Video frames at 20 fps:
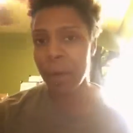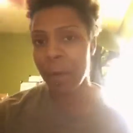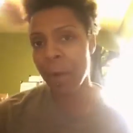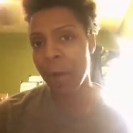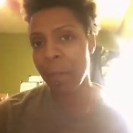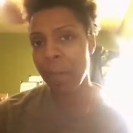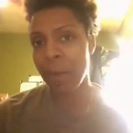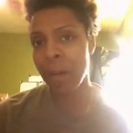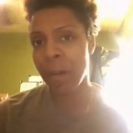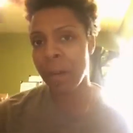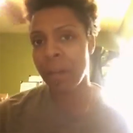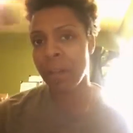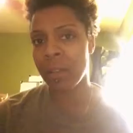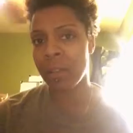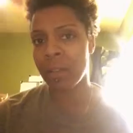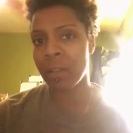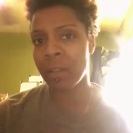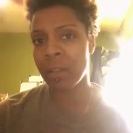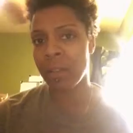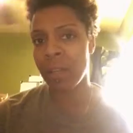
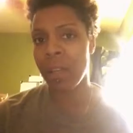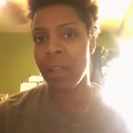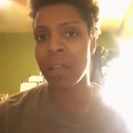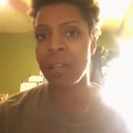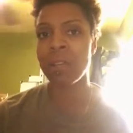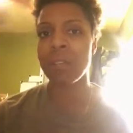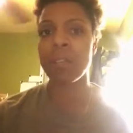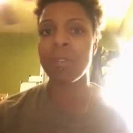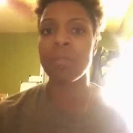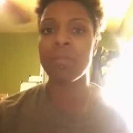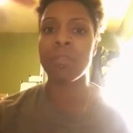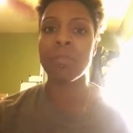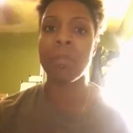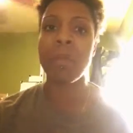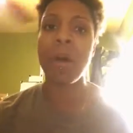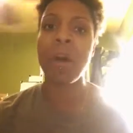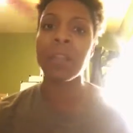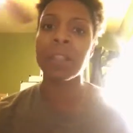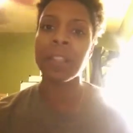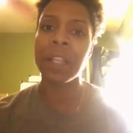grandparents in this little
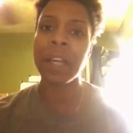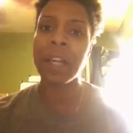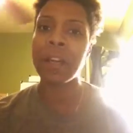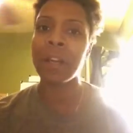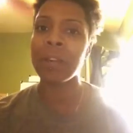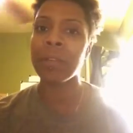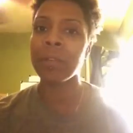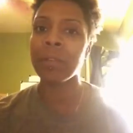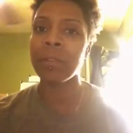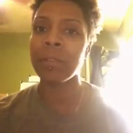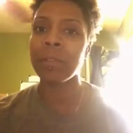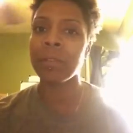small town,